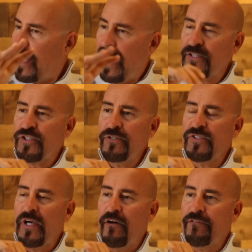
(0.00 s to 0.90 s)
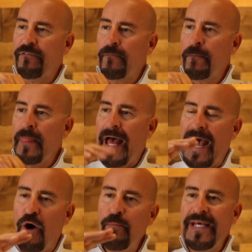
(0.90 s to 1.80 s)
Ask yourself,
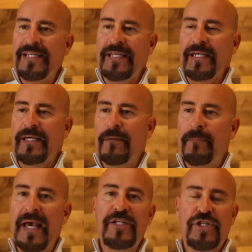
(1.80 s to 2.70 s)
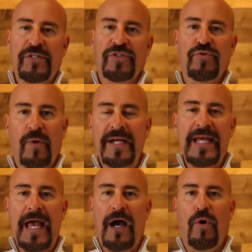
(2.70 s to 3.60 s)
how many pensions right
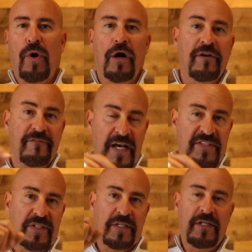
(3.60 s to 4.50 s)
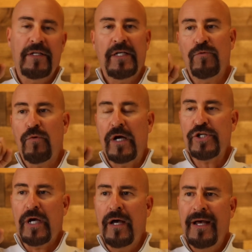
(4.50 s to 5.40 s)
now are invested in
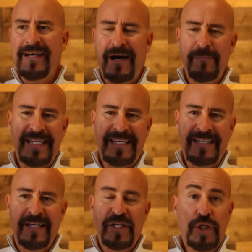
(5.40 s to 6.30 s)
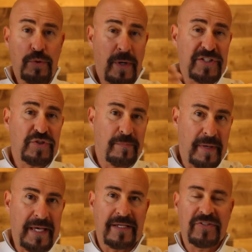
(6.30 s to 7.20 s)
Russia? How many US
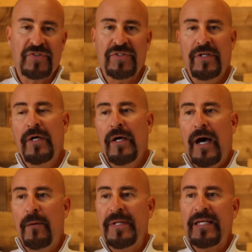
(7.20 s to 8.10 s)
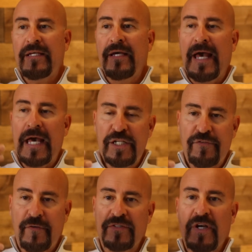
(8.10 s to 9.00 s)
banks, how many hedge
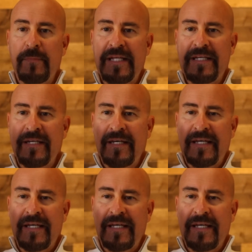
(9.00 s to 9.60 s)
funds, how many